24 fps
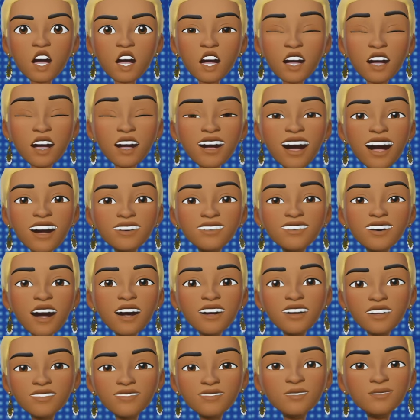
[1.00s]
Hey guys,
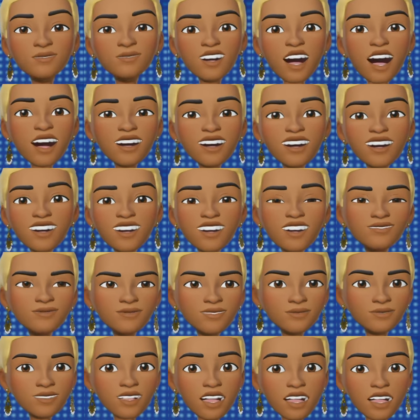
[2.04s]
Gossiping Reactions,
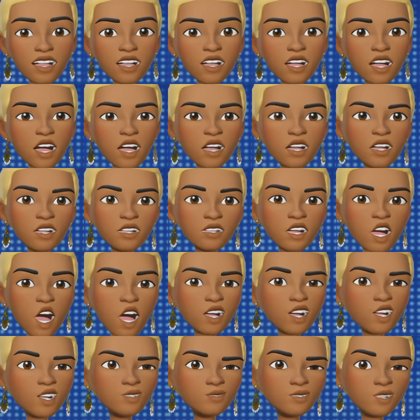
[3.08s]
Marie's Take.
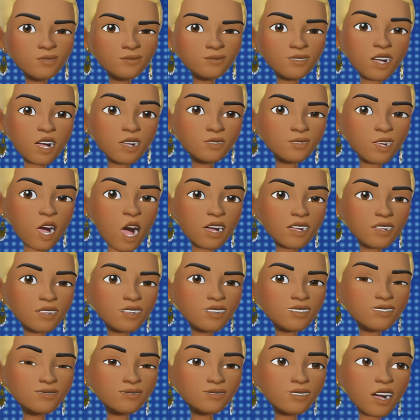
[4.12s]
Donald Trump
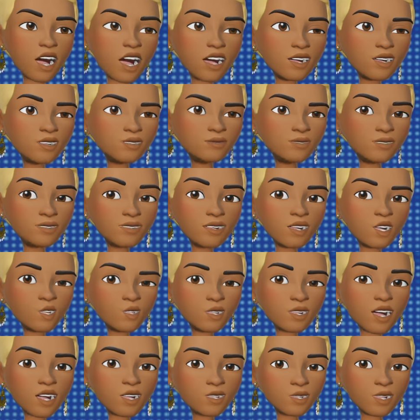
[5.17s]
responds to Taylor Swift's
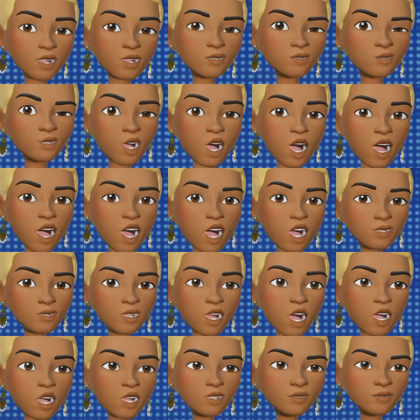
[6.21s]
2024
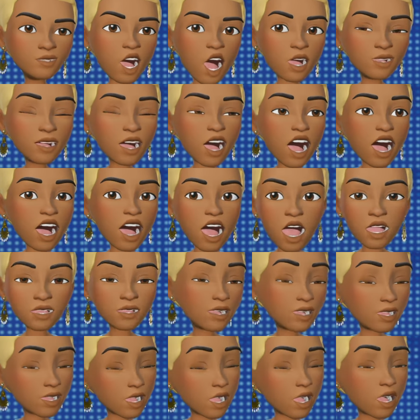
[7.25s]
endorsement of Kamala
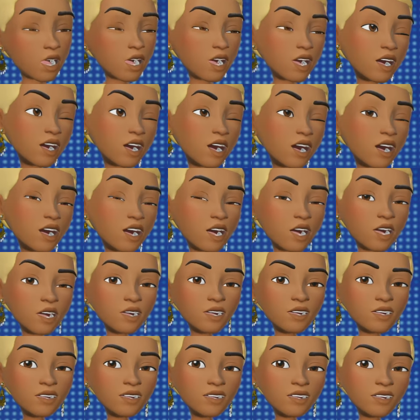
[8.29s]
Harris.
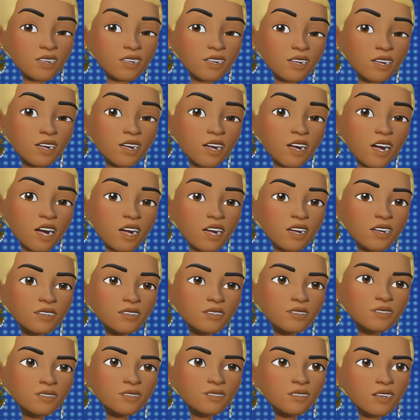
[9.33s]
Yes,
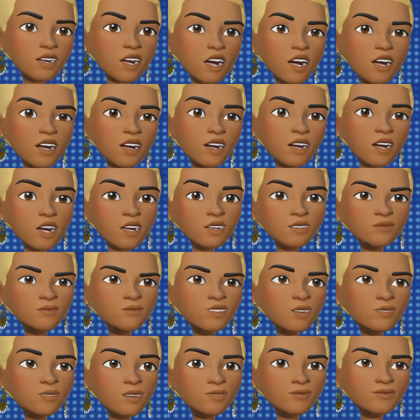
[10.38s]
sir.
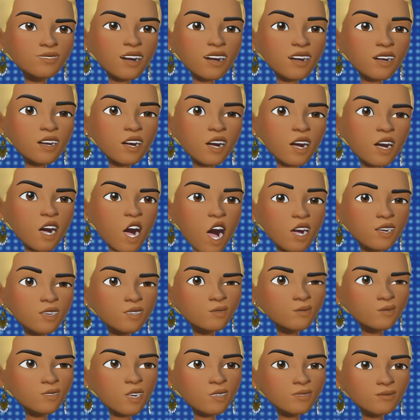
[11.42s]
Former President
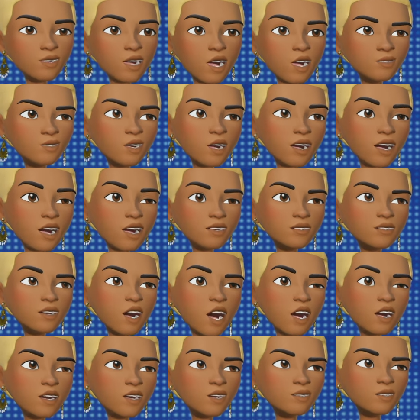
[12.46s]
Donald Trump responded to
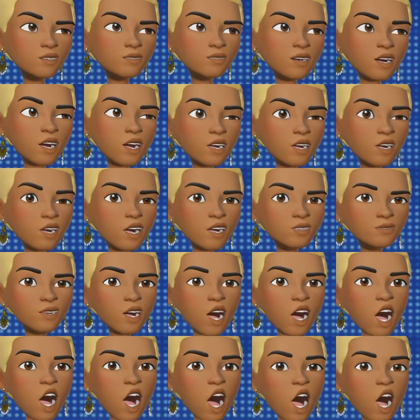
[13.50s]
Taylor Swift's
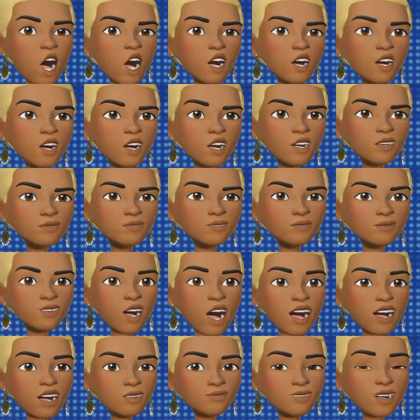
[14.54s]
endorsement of
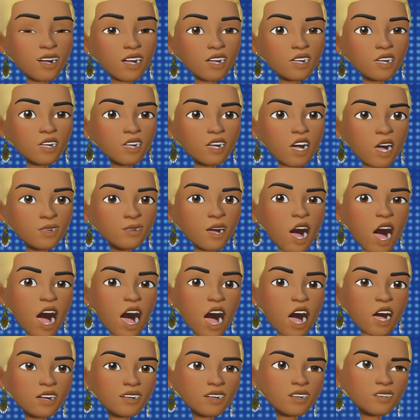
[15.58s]
Vice President Kamala
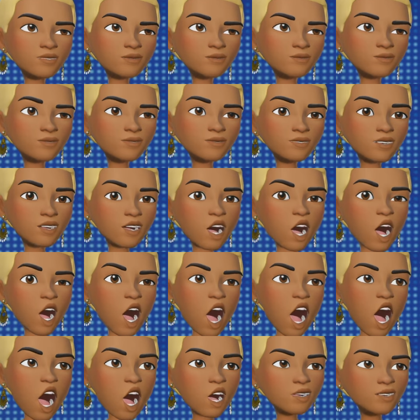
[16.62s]
Harris on
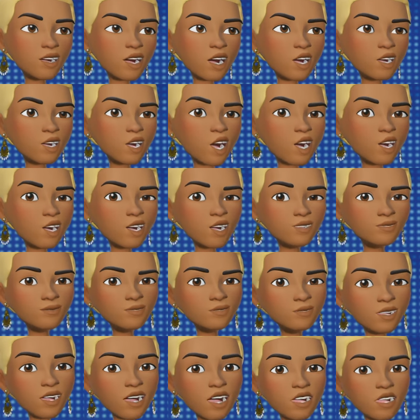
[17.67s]
Tuesday after the tortured
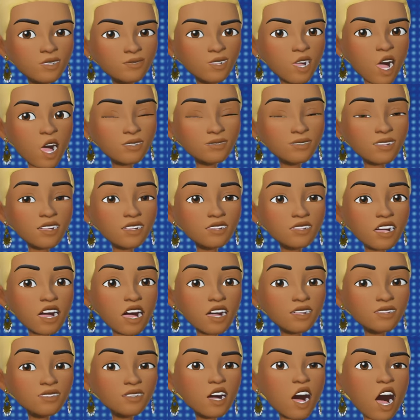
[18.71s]
poets department
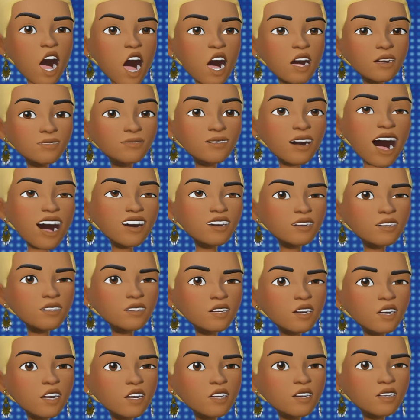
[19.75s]
singer backed
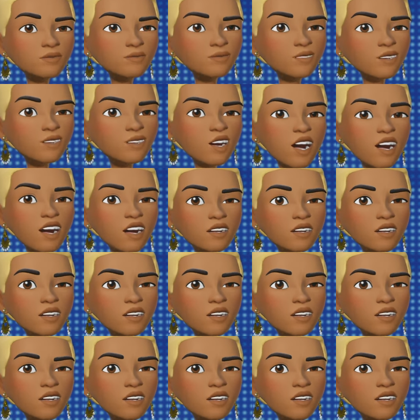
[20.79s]
the Democratic